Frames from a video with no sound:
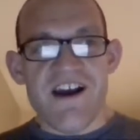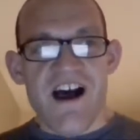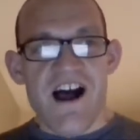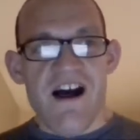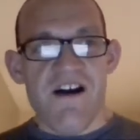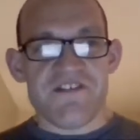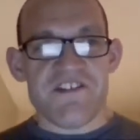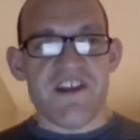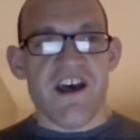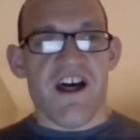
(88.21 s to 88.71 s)

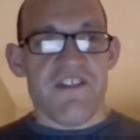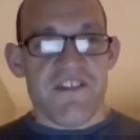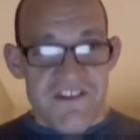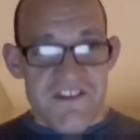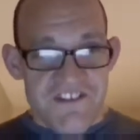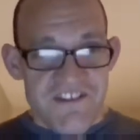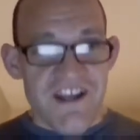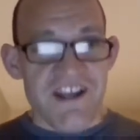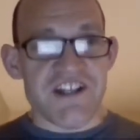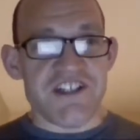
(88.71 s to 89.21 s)
of
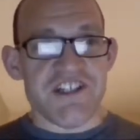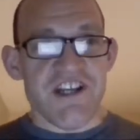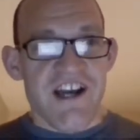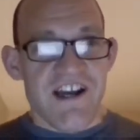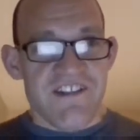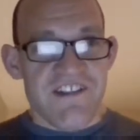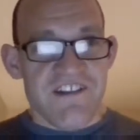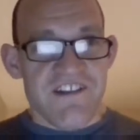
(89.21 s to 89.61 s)
Southeast Asia at the